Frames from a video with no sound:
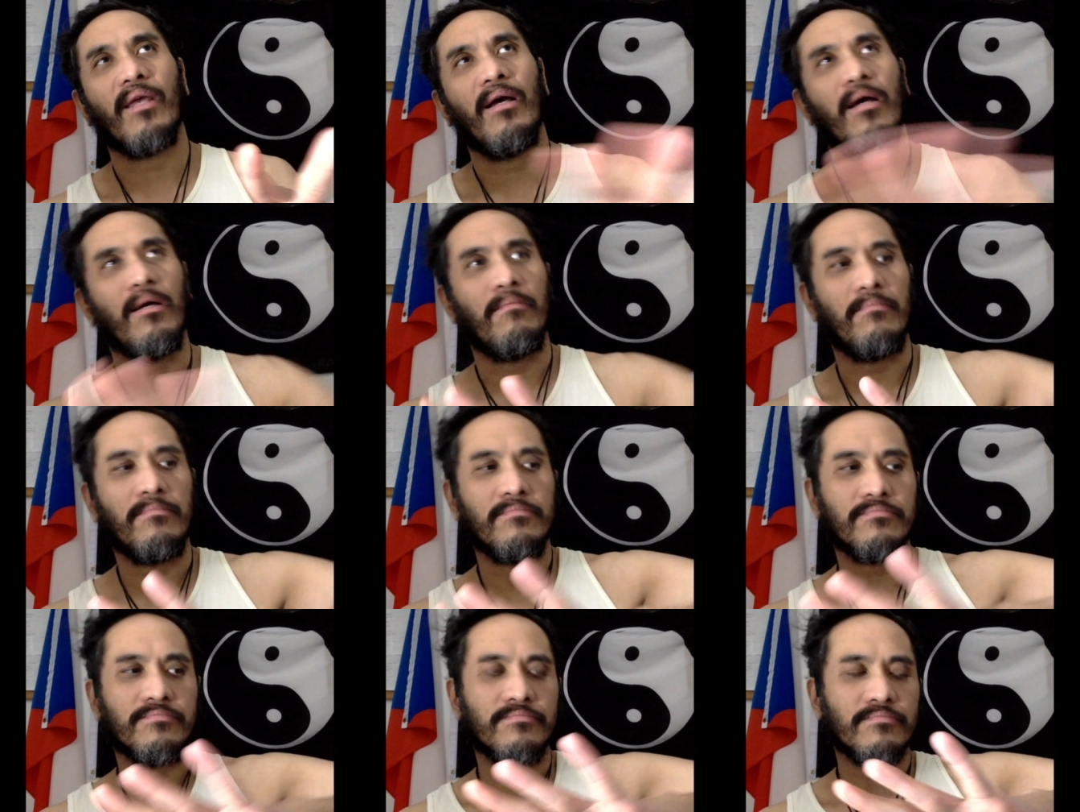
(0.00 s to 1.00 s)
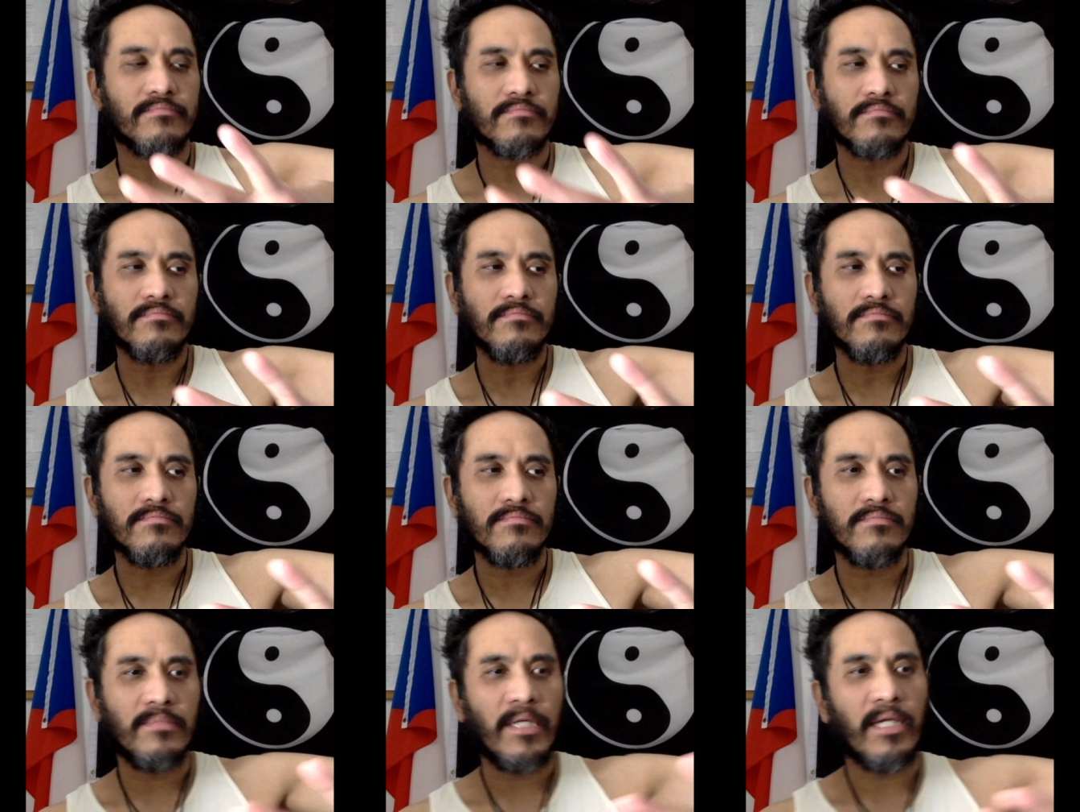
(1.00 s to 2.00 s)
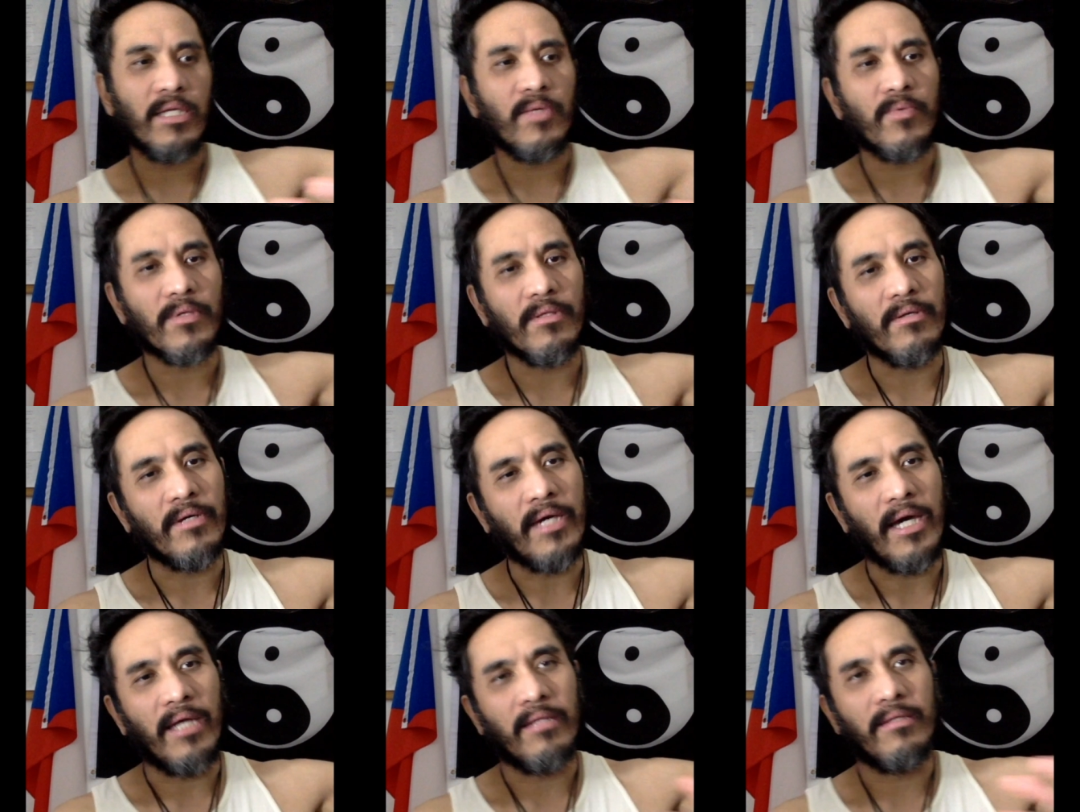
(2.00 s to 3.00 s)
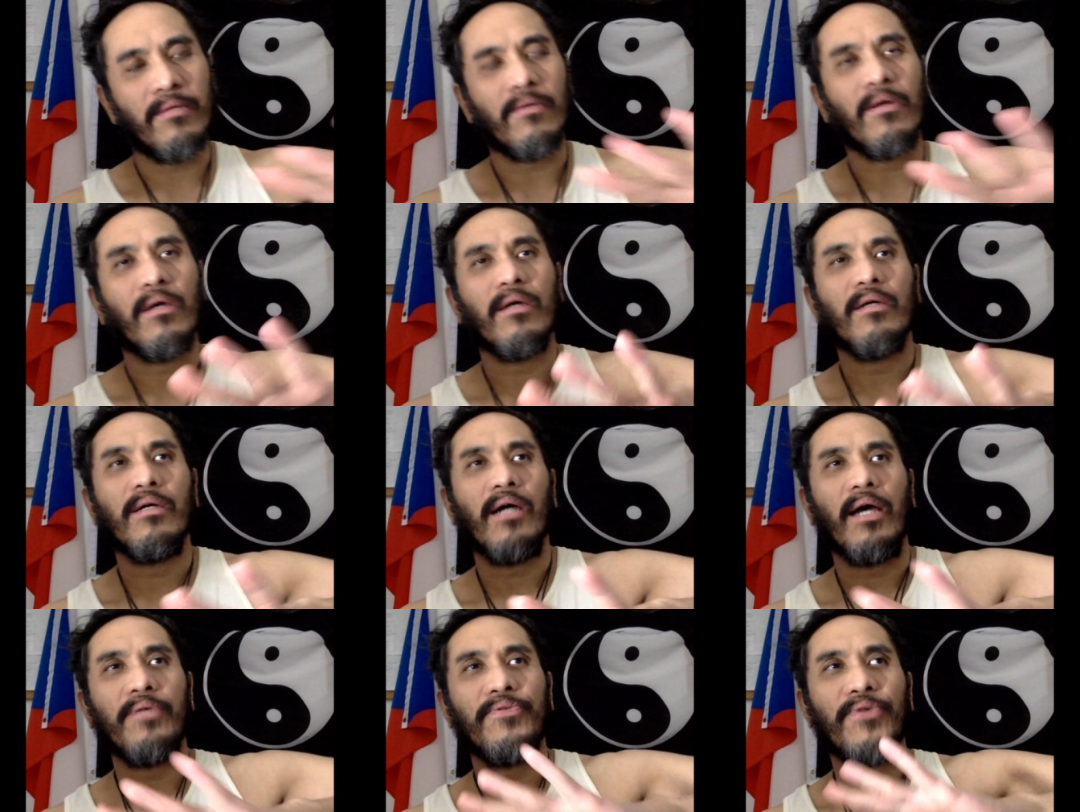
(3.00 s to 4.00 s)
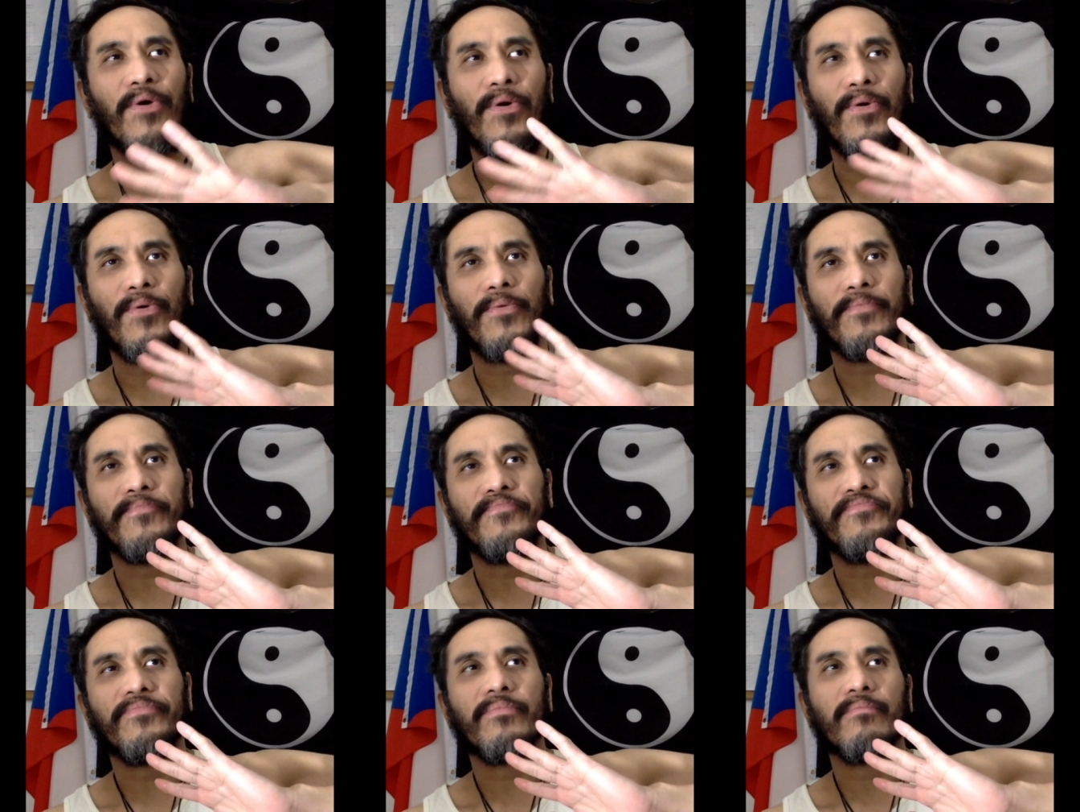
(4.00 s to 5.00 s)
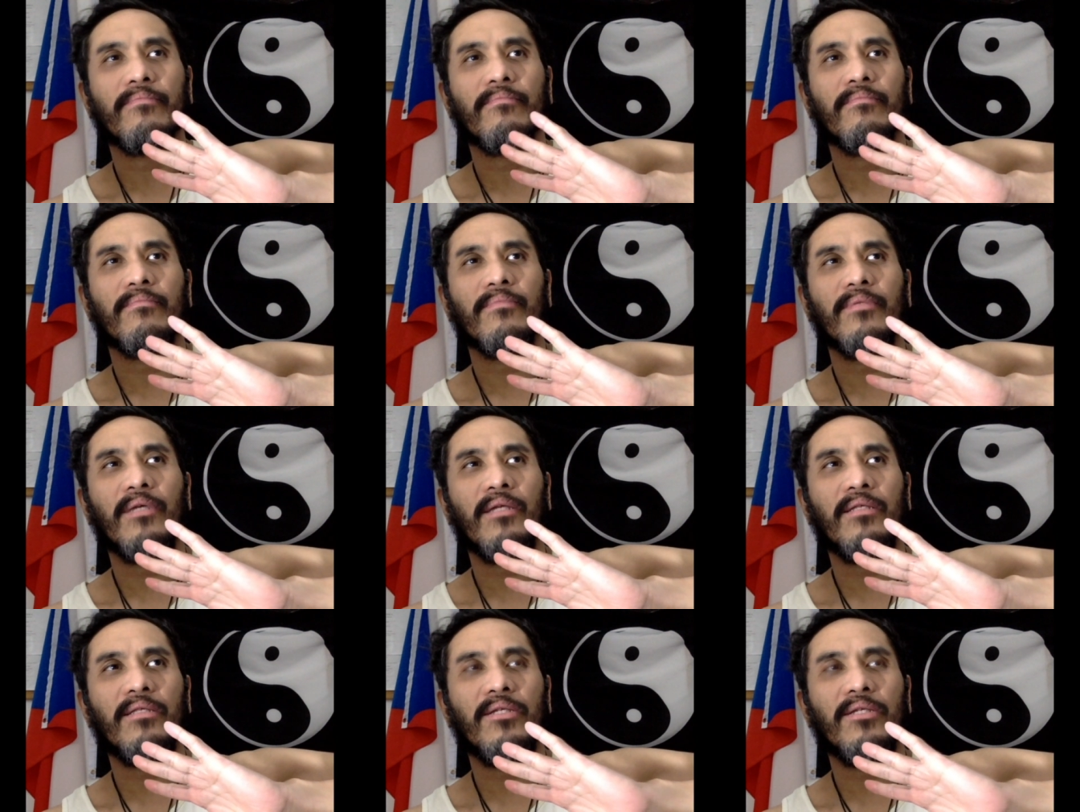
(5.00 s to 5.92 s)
Um, then you would look at as though it's the